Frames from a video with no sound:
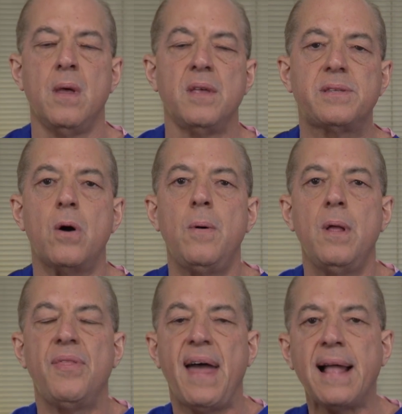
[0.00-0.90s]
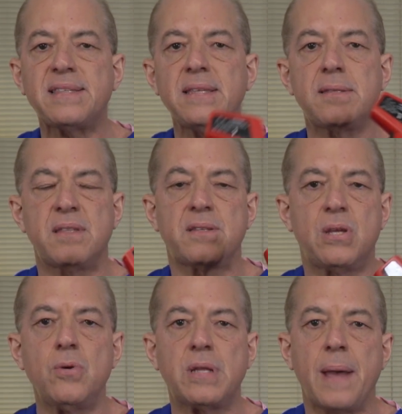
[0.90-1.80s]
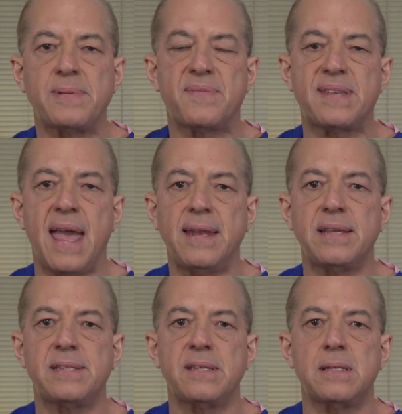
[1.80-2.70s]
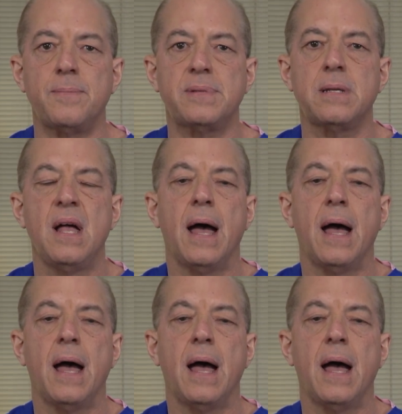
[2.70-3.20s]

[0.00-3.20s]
So that's the two types of scanning systems.